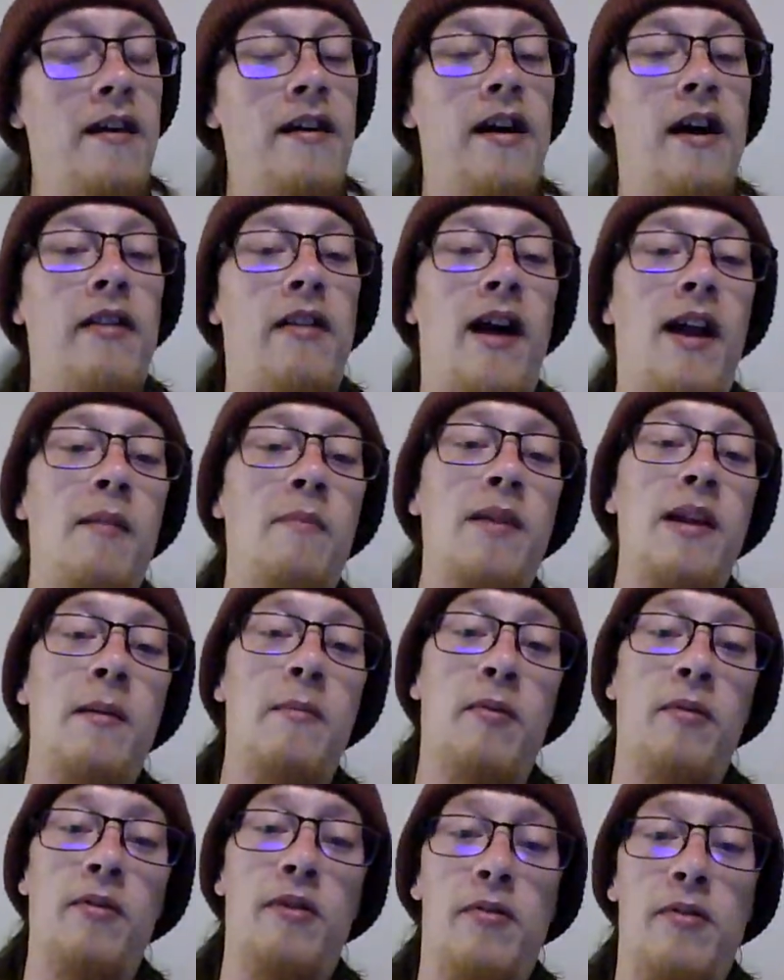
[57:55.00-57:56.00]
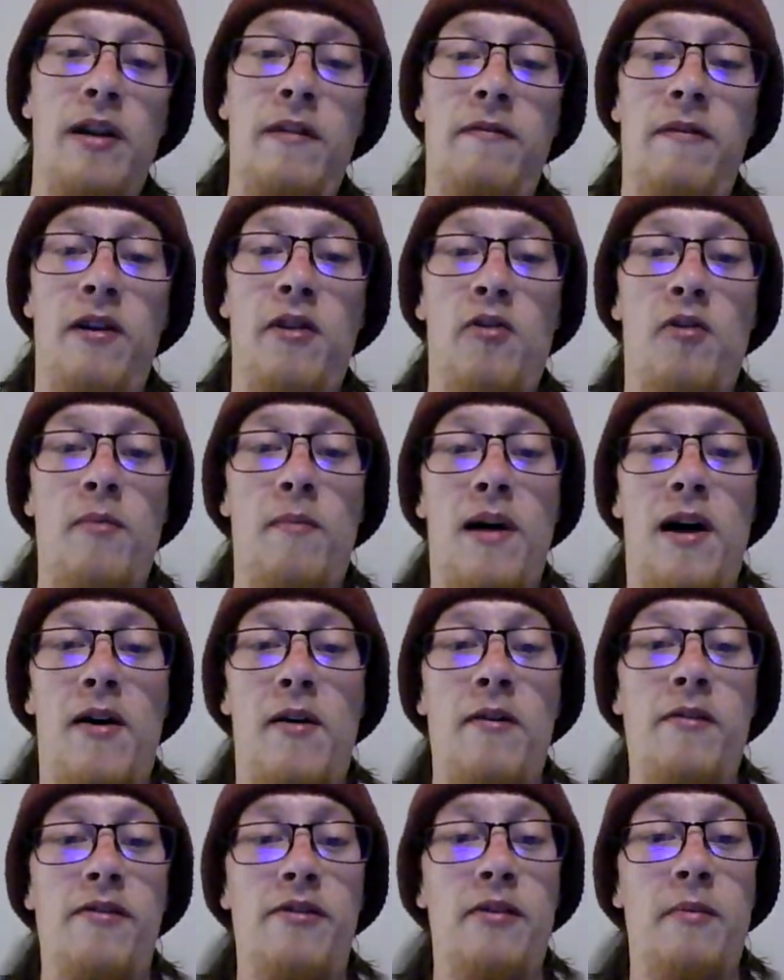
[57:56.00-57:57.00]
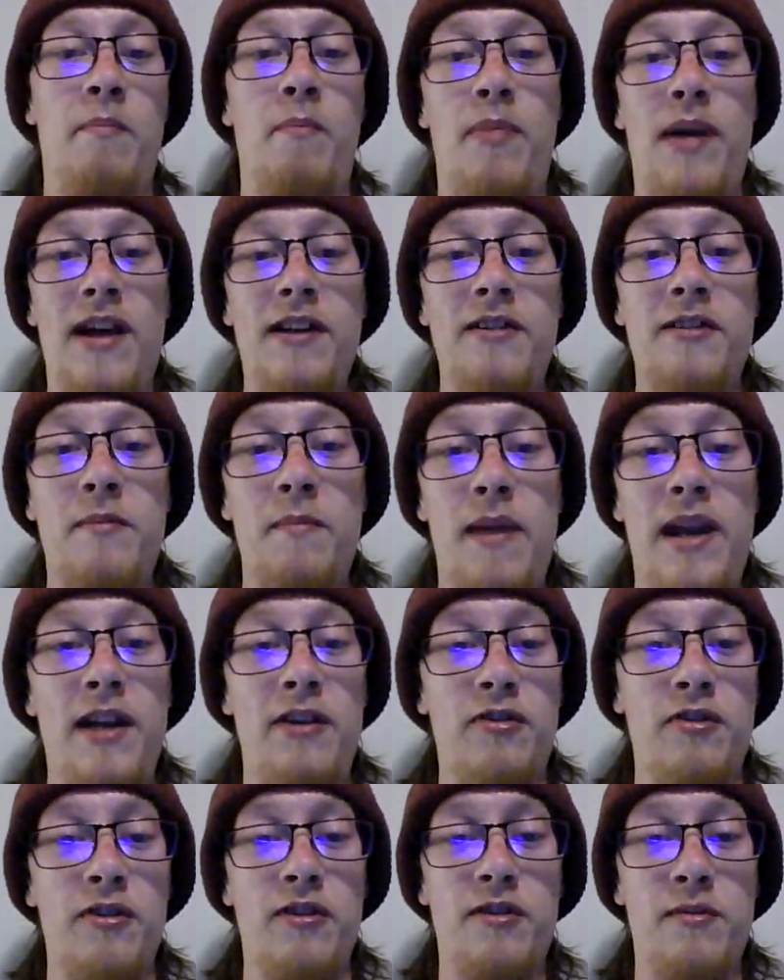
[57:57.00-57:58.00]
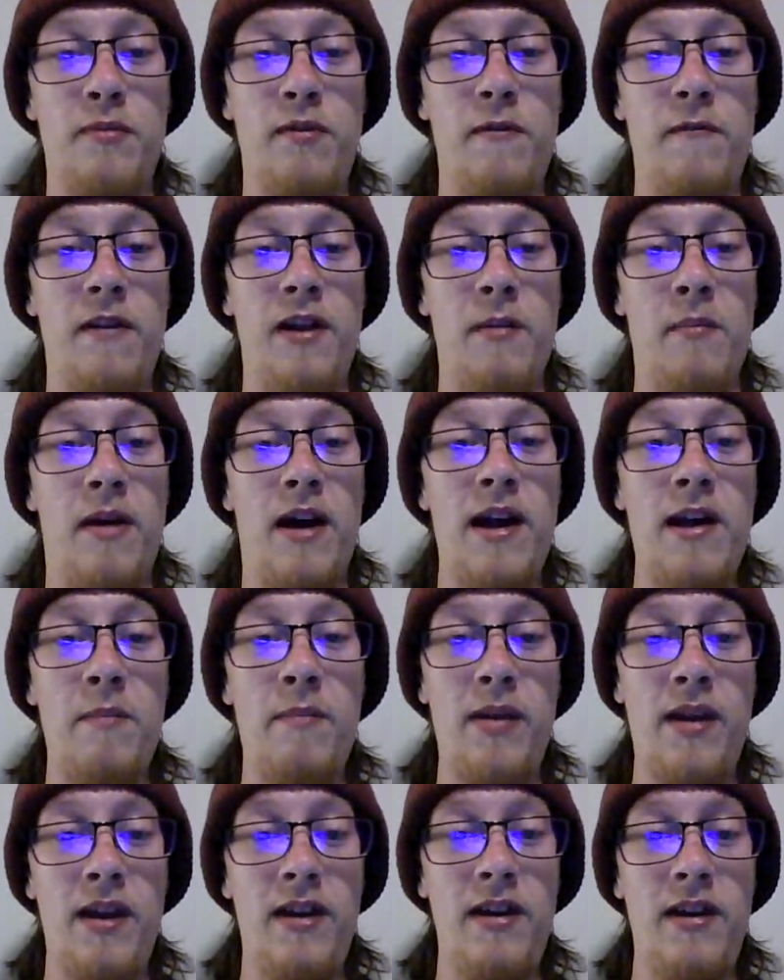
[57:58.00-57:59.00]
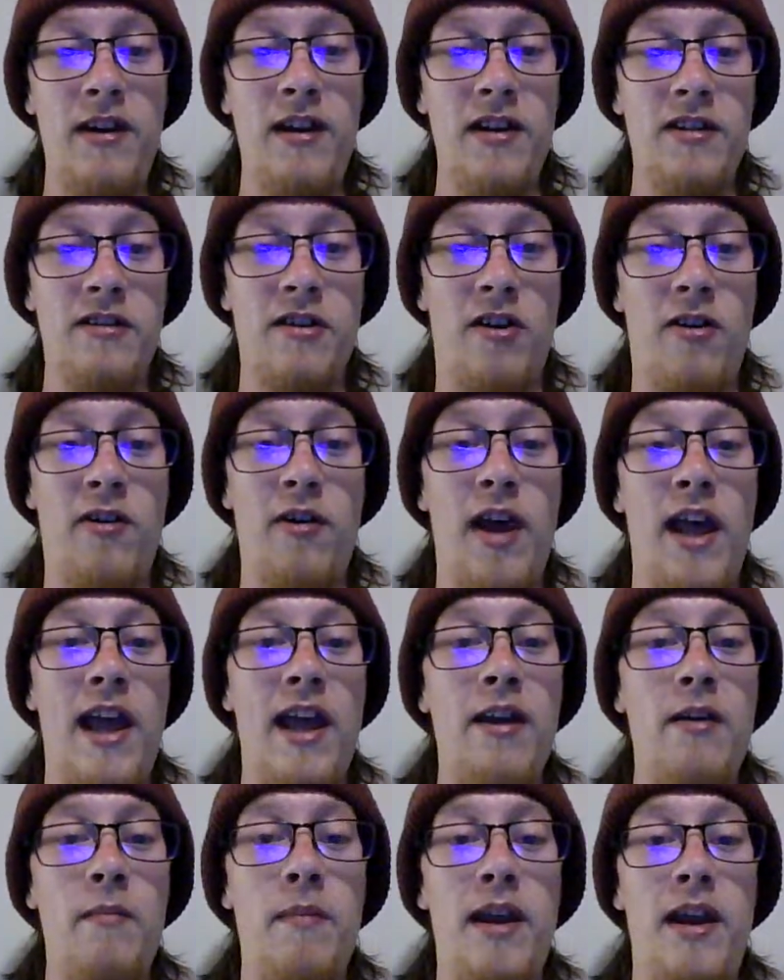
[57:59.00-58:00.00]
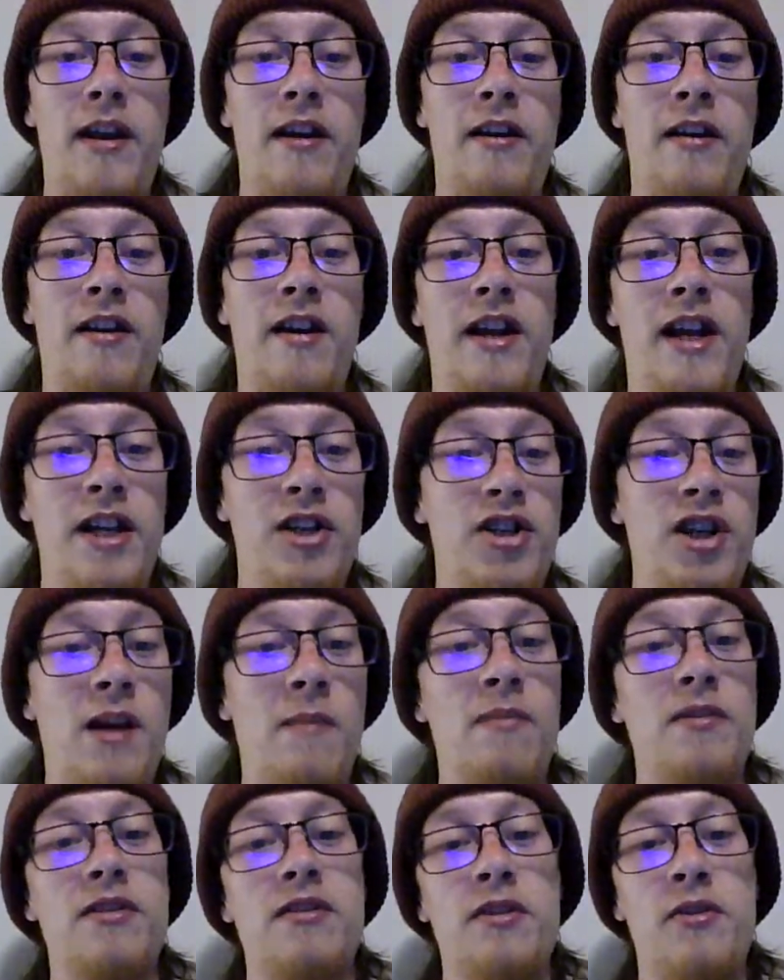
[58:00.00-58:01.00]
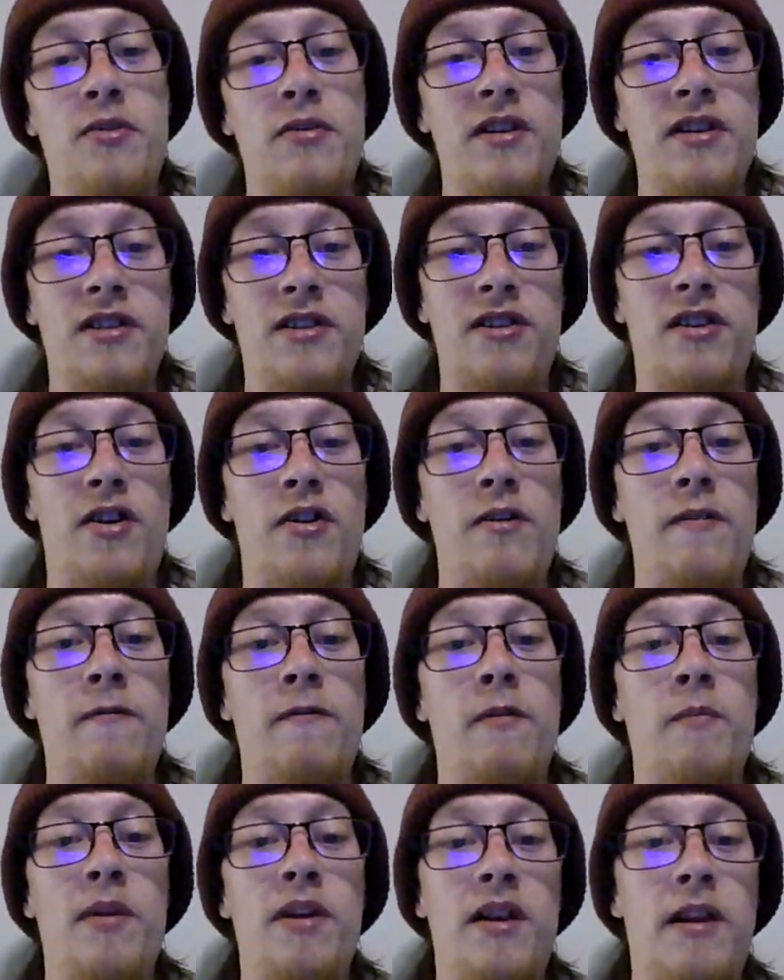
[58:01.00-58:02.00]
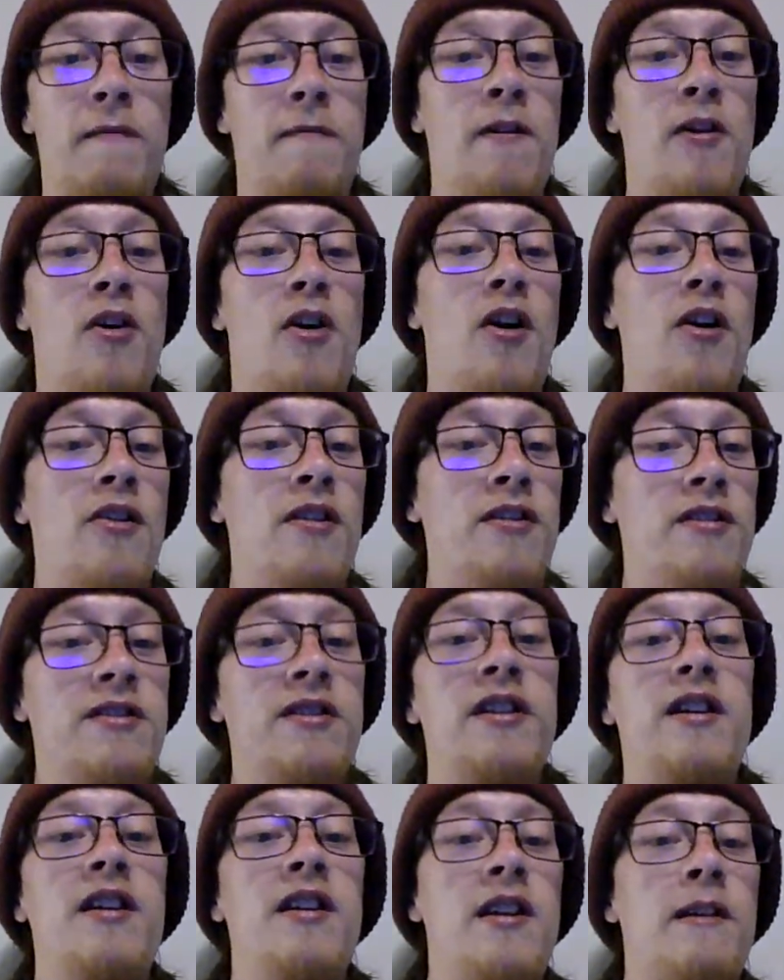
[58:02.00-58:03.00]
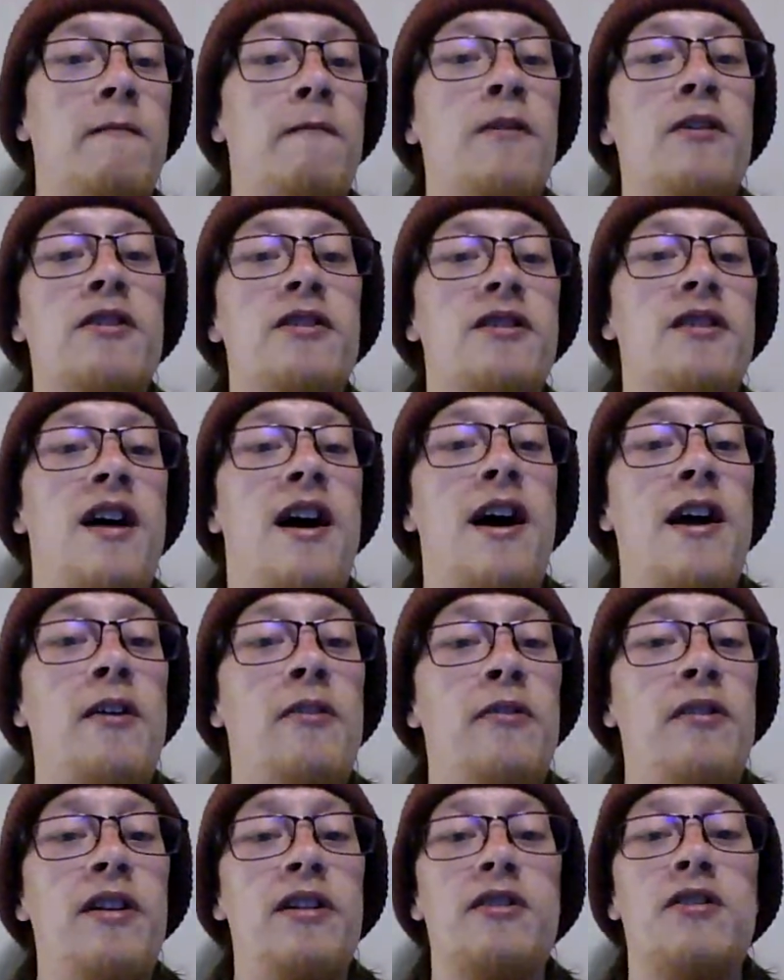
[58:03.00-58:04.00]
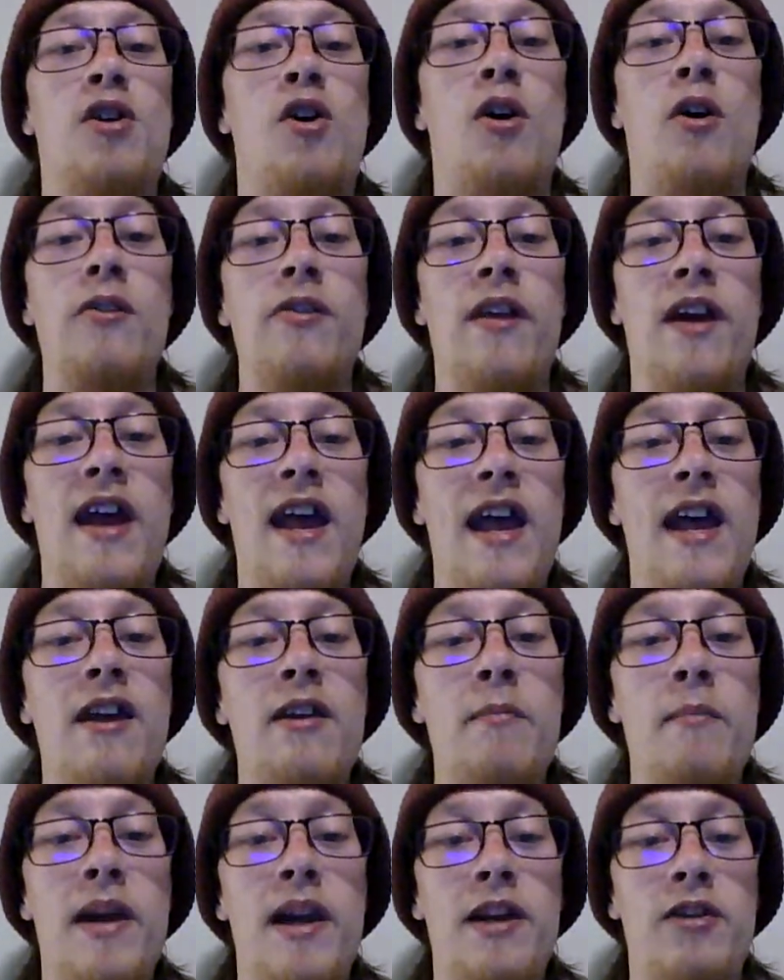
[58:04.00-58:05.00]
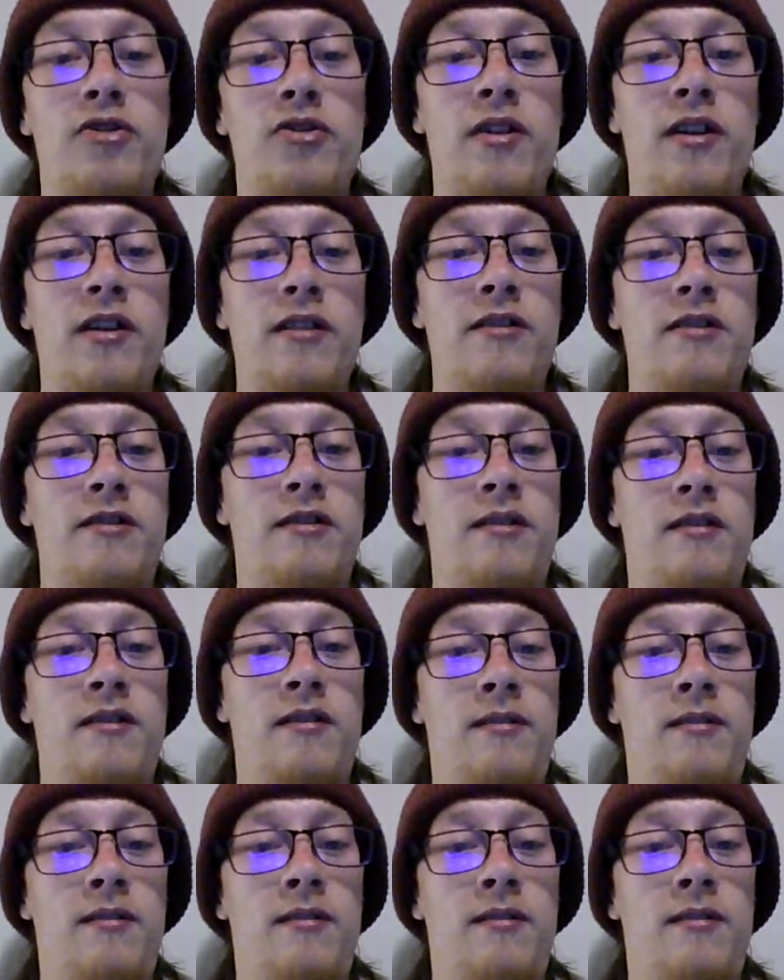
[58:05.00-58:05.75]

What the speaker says: A lot of people don't even know about the best Matrix movie, in my opinion. It's all animated, and each episode is done from a different artist in a different style, and it's called the Animatrix.